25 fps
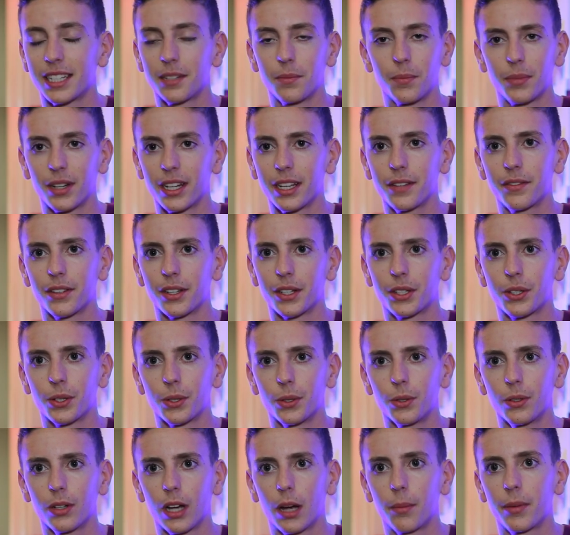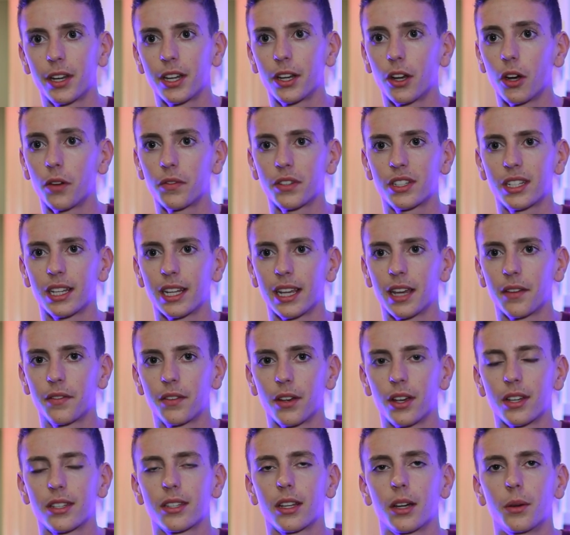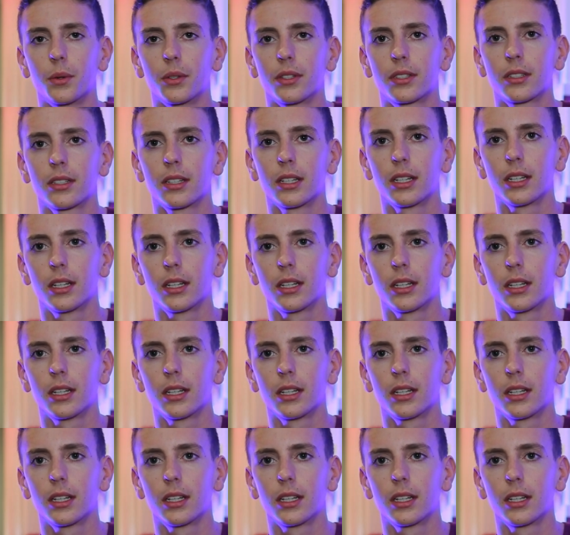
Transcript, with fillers: I didn't believe it at all. I mean, obviously at first I was